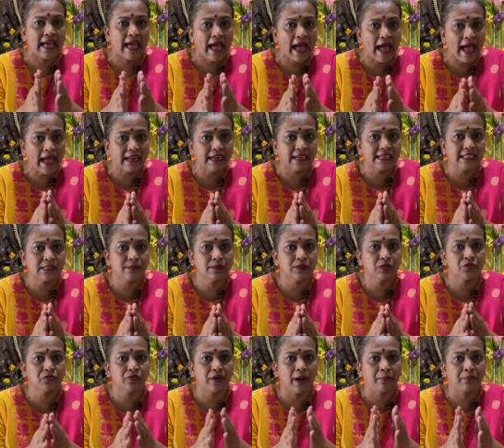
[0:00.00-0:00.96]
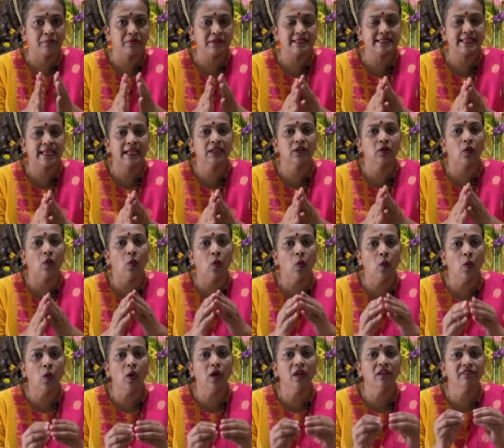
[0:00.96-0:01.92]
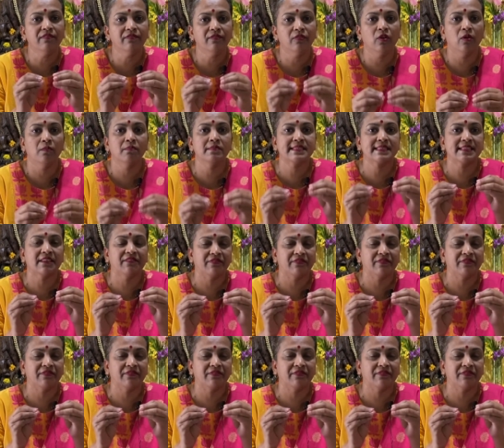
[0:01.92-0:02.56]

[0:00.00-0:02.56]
hands which represent all forms of